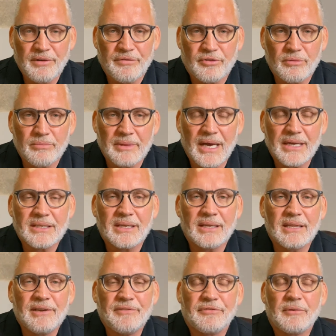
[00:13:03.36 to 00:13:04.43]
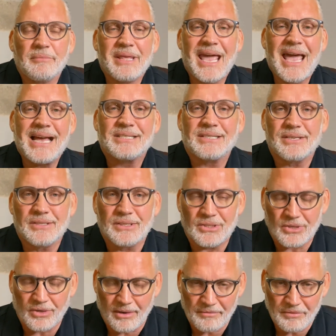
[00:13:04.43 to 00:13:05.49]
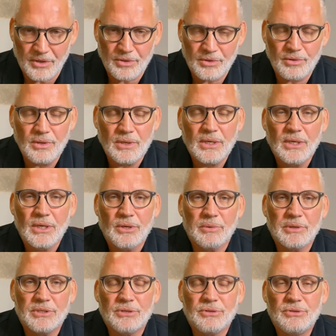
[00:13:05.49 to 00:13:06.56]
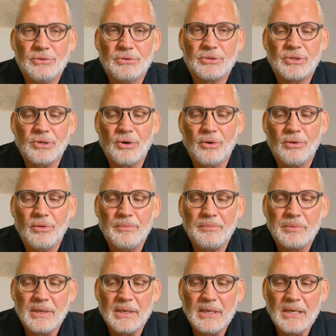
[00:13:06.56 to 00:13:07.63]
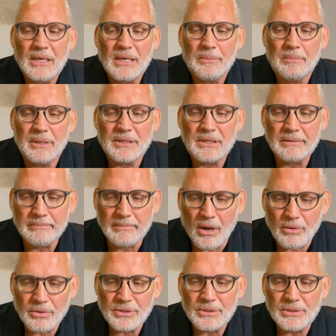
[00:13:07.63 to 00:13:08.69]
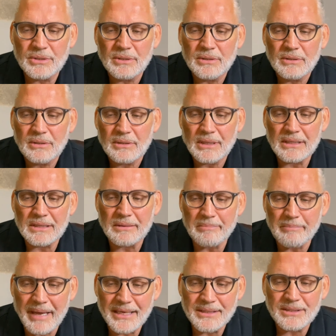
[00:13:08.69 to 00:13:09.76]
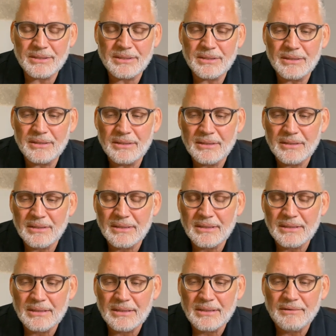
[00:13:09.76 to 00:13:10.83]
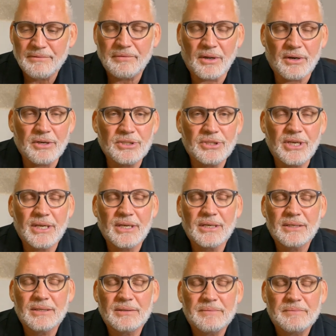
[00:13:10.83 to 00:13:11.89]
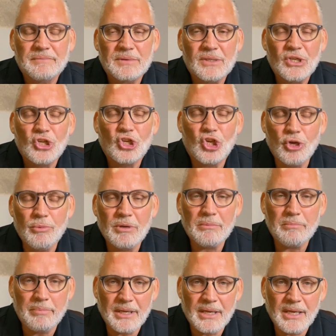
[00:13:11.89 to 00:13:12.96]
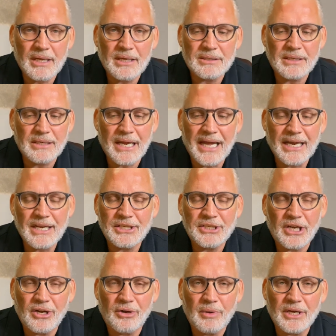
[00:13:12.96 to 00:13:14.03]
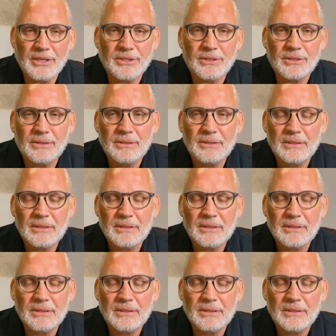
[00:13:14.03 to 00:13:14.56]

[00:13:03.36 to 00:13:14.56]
from that and live from the essence of you, which is your soul. But the most and the best flourishing human beings in any generation